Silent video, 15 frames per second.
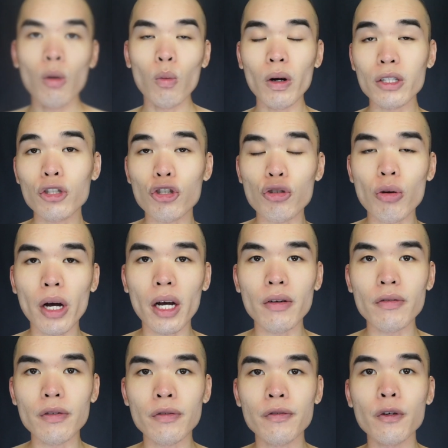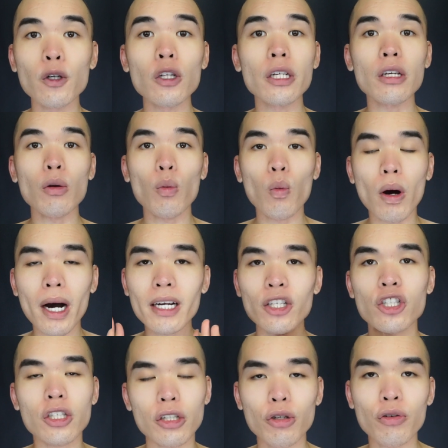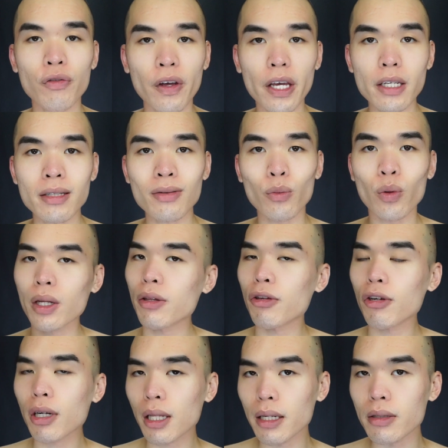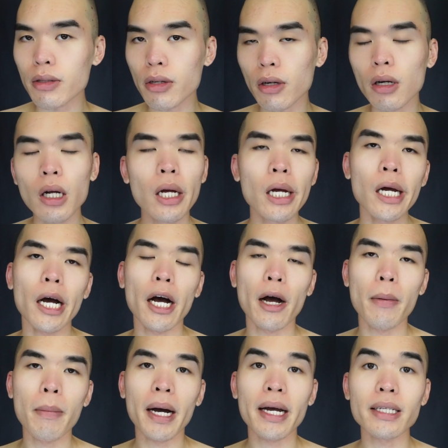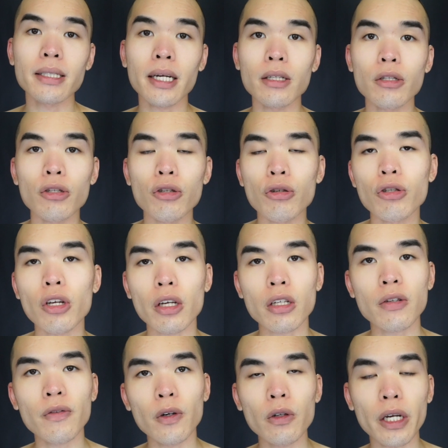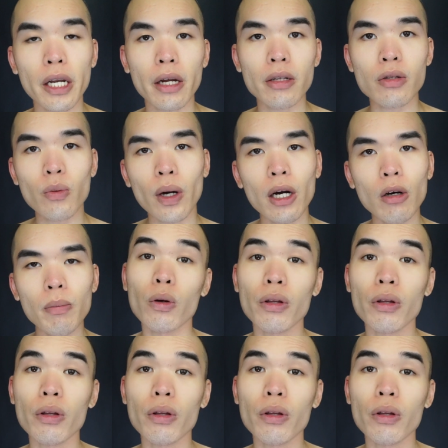Once you have fully washed your face with your cleanser, I tend to usually exfoliate as well.